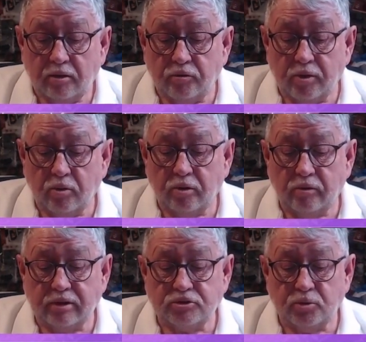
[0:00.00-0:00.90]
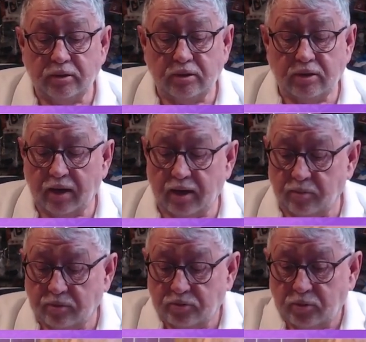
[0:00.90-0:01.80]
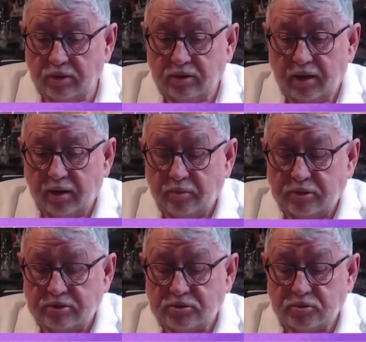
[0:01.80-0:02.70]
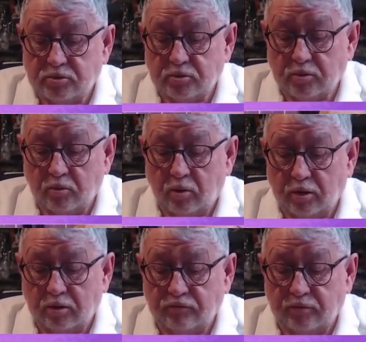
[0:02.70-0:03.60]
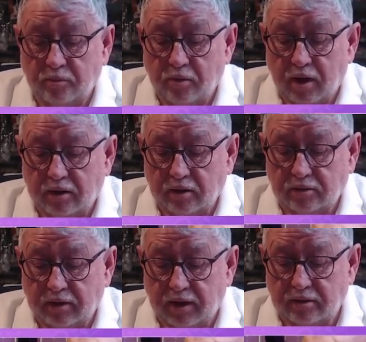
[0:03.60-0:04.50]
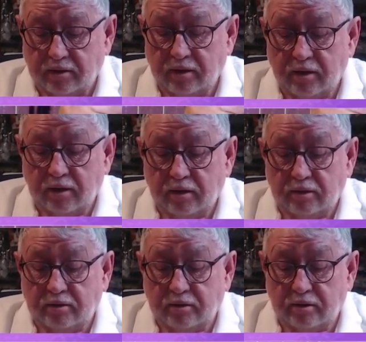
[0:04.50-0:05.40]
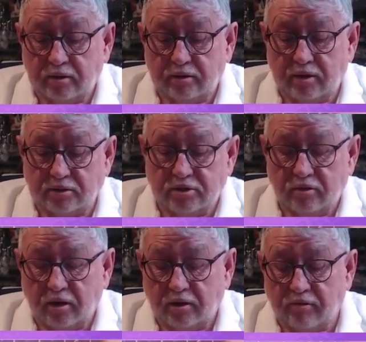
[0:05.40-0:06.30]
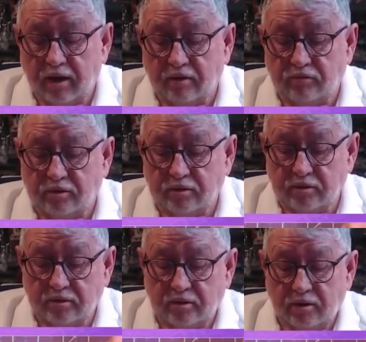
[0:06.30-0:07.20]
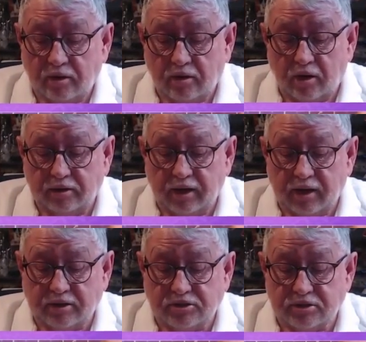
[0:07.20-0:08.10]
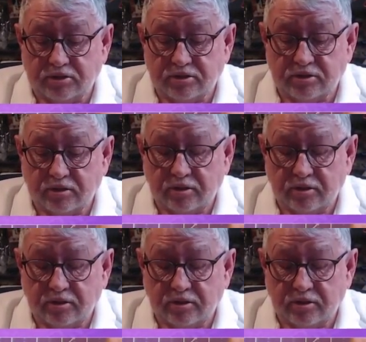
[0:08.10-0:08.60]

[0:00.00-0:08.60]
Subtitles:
3/4 inch twill tape. Twill tape is a wonderful product that doesn't unravel on the edges,